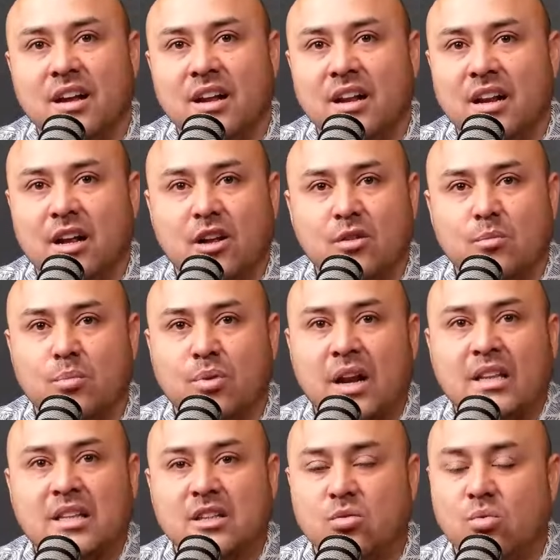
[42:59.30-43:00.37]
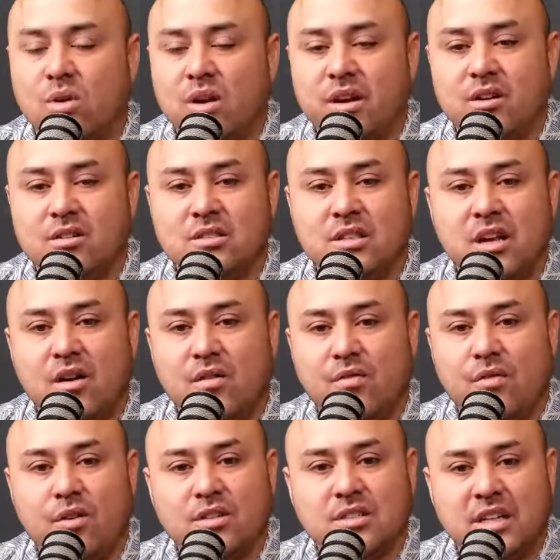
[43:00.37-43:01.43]
But I did 20 years in the Air
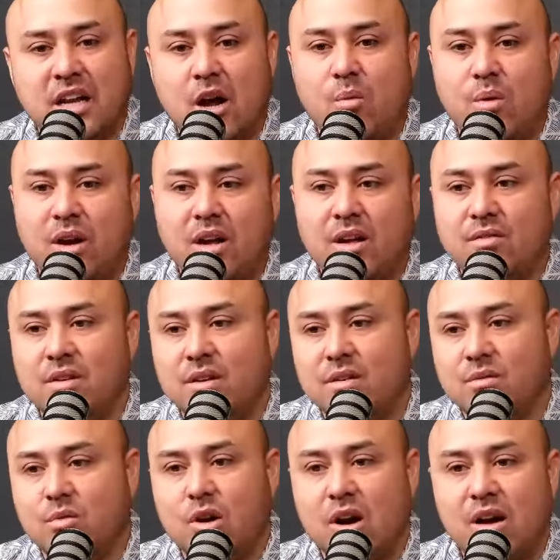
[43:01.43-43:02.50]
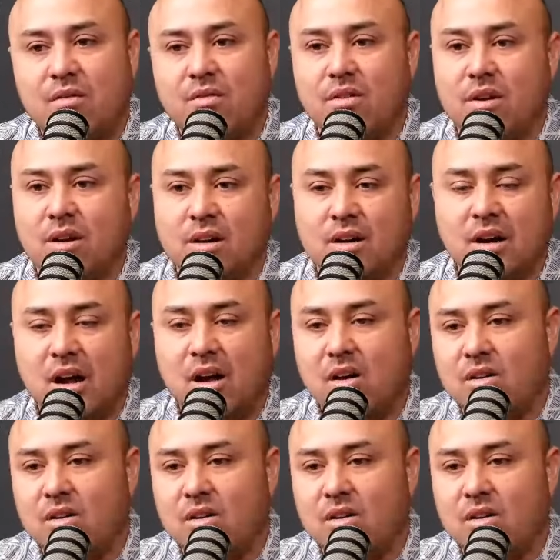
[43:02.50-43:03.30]
Force and now we live in wherever. And I